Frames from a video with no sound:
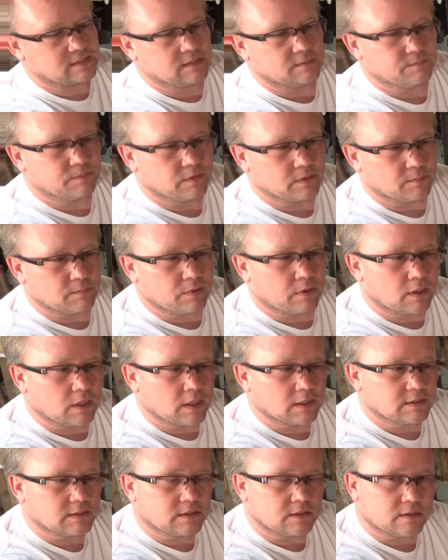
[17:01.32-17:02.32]
simply
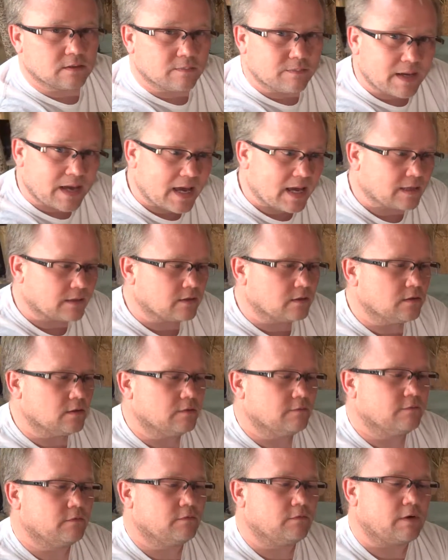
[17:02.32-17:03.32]
plugs into the back
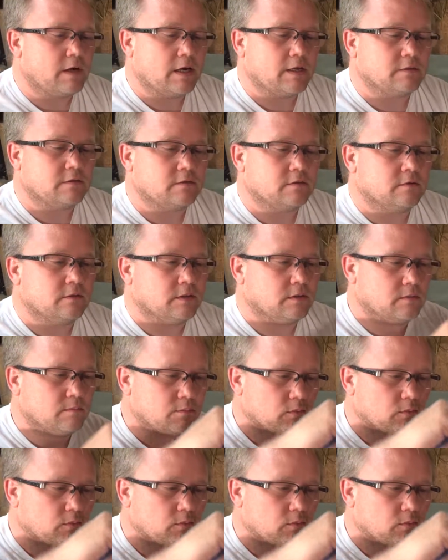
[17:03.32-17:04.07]
of the riser that the